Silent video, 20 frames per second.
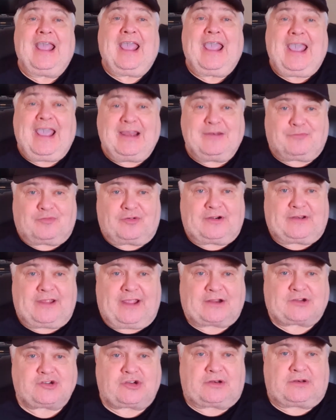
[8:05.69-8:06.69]
head
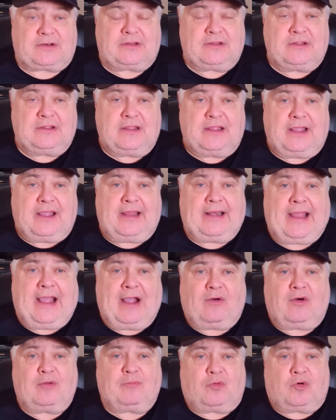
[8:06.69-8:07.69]
protection and
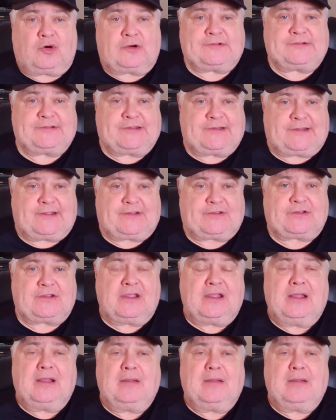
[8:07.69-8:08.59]
how important it is.